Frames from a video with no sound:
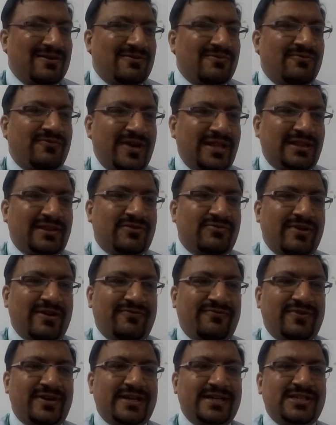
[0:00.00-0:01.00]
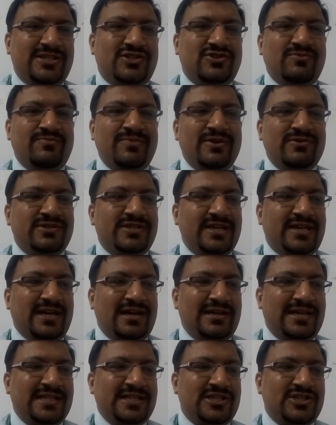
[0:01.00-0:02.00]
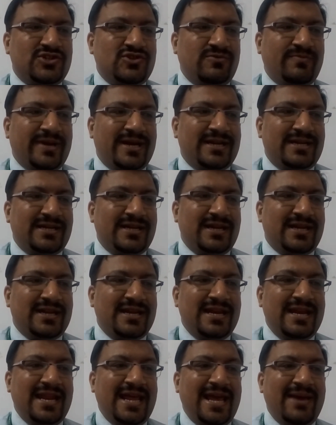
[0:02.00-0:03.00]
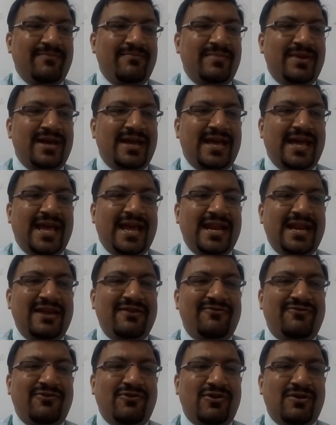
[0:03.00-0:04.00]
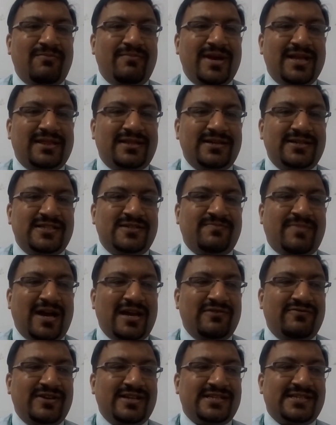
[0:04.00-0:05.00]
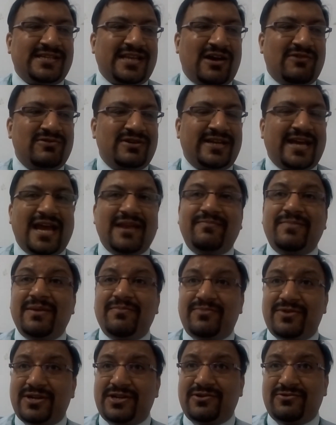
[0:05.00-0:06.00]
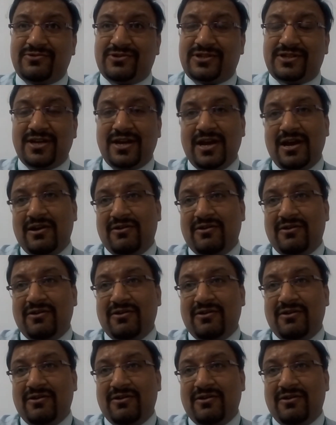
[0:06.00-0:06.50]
With reference to musical instrument, name any 4 methods by which sound can be produced.